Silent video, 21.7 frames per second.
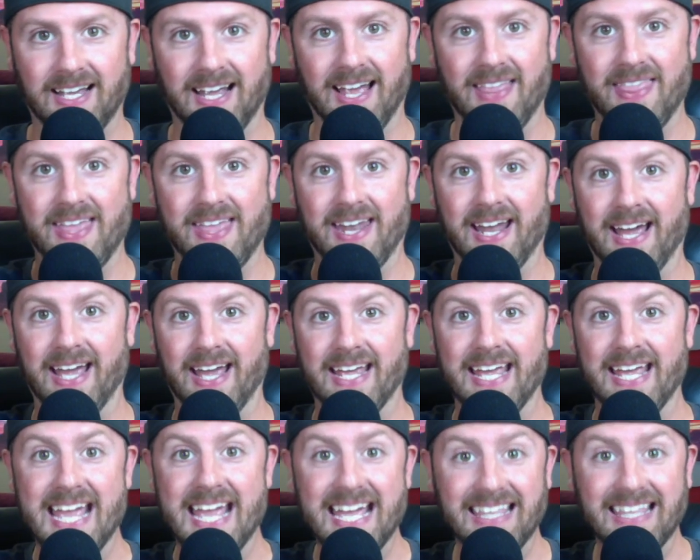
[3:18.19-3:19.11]
And then I
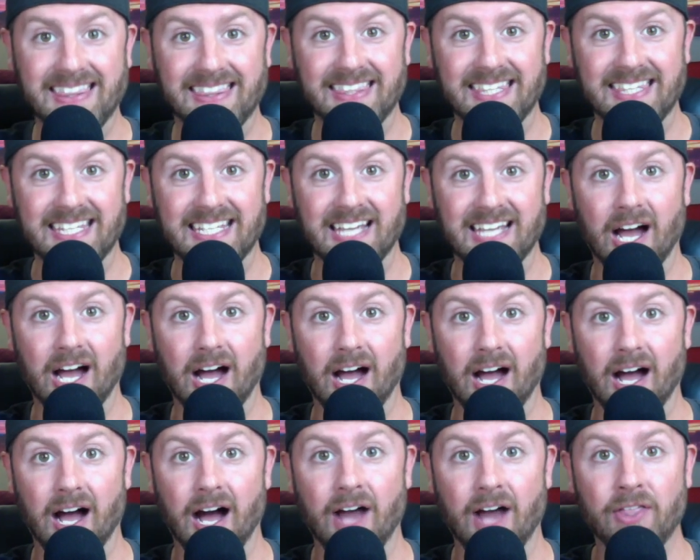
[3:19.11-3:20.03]
hit the
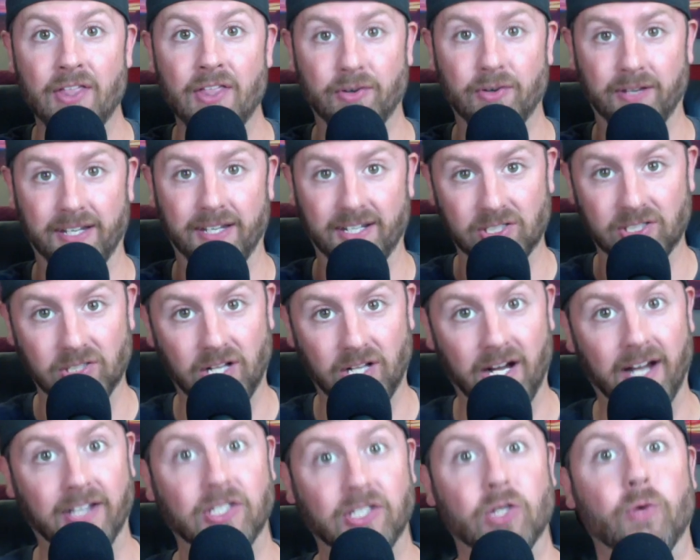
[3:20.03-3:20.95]
other
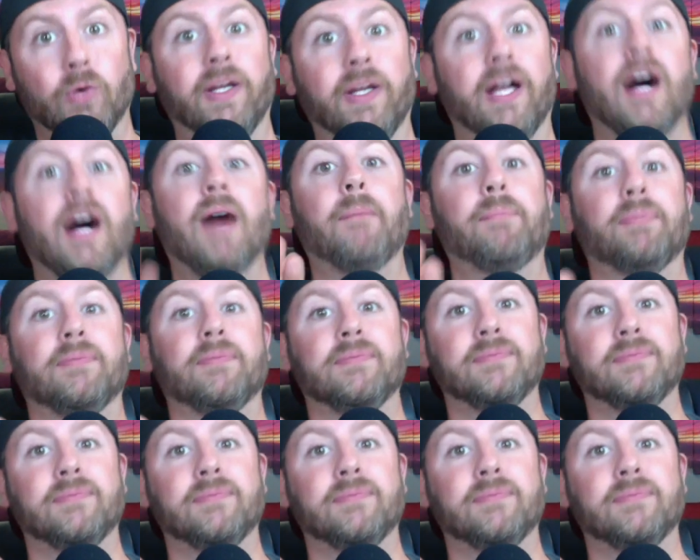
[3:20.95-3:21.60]
incline going up,